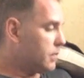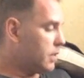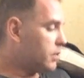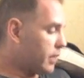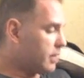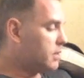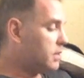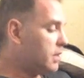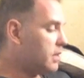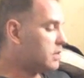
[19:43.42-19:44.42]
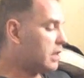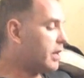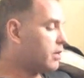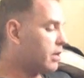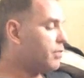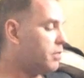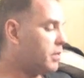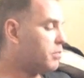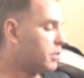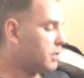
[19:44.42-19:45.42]
is so I can see this later and
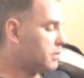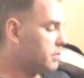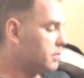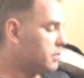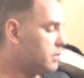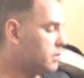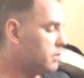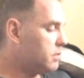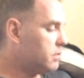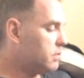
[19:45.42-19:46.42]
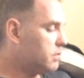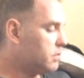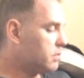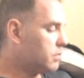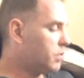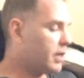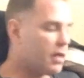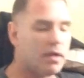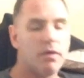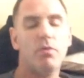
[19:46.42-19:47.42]
remember, when I
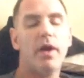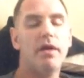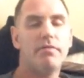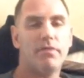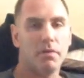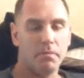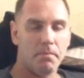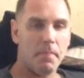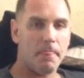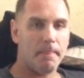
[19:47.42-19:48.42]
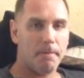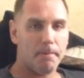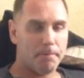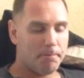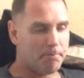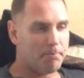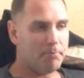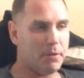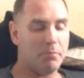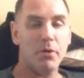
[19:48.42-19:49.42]
can get away from
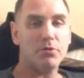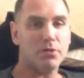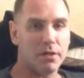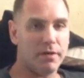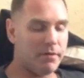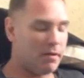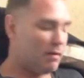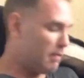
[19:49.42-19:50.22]
the emotion of it.